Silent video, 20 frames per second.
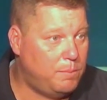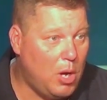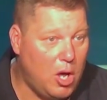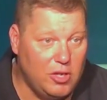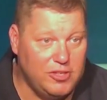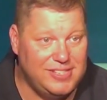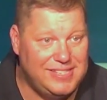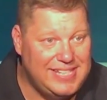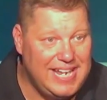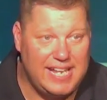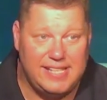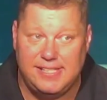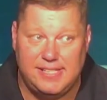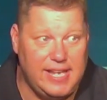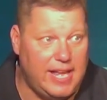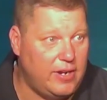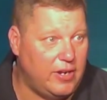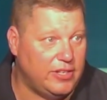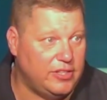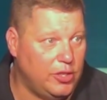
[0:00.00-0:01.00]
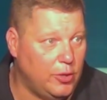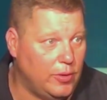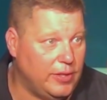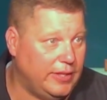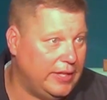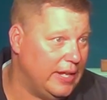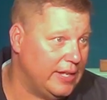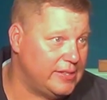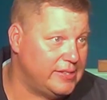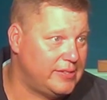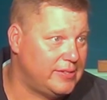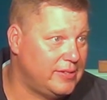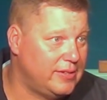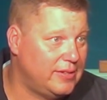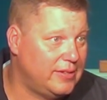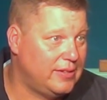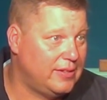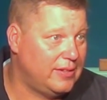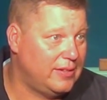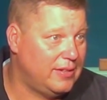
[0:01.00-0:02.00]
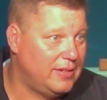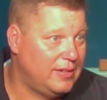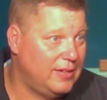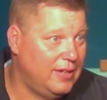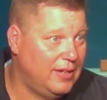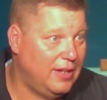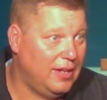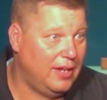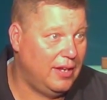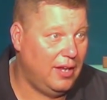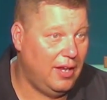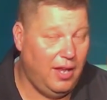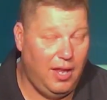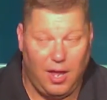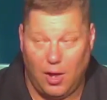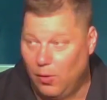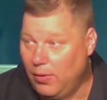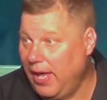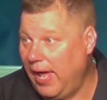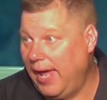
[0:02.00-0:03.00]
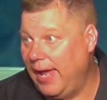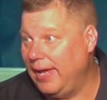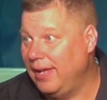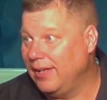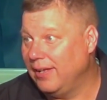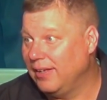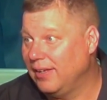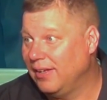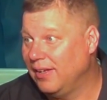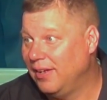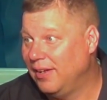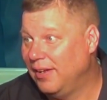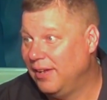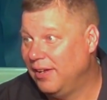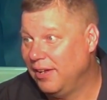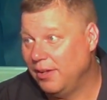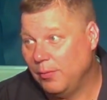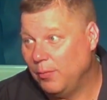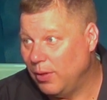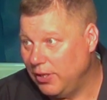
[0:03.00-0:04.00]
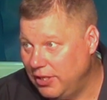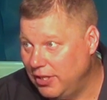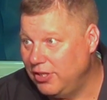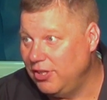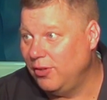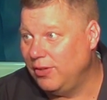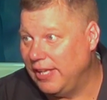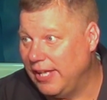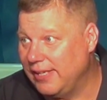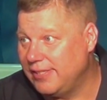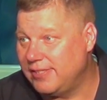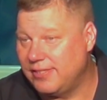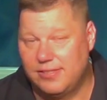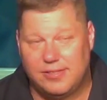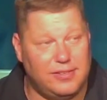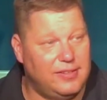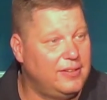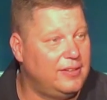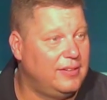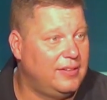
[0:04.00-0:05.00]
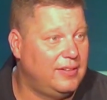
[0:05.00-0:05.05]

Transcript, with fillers: Paul's dead set on doing this. Okay, when you do this,